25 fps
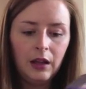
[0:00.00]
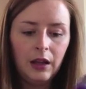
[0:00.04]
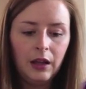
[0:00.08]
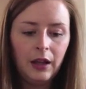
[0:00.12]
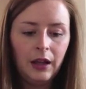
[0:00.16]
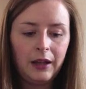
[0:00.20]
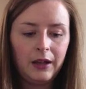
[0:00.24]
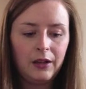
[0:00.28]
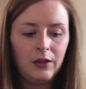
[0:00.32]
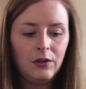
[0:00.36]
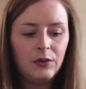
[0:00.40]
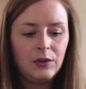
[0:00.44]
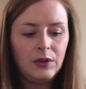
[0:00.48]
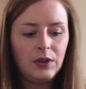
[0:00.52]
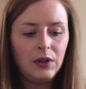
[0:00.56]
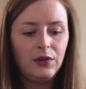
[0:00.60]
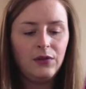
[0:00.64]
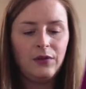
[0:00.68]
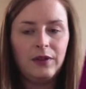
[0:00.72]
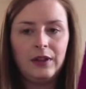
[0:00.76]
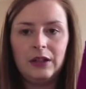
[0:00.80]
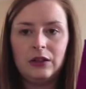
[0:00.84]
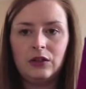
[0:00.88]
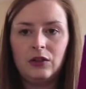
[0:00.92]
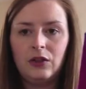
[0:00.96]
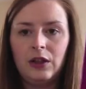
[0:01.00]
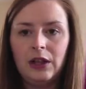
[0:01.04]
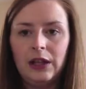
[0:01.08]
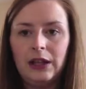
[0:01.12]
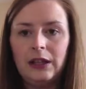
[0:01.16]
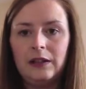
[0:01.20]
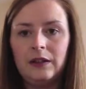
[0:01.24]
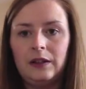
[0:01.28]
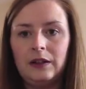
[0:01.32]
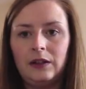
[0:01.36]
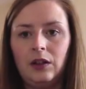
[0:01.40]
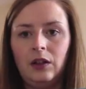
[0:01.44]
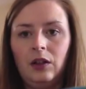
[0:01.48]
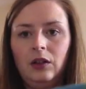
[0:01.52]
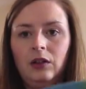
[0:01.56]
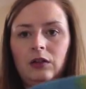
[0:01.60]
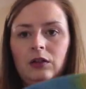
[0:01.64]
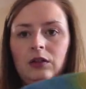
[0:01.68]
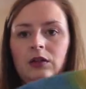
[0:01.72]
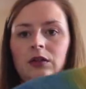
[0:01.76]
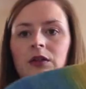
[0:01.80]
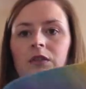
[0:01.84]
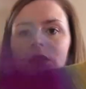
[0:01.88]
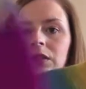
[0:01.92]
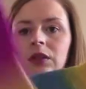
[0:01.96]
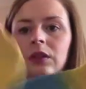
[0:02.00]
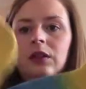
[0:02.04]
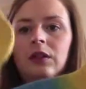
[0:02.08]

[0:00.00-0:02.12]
And I also finished these socks.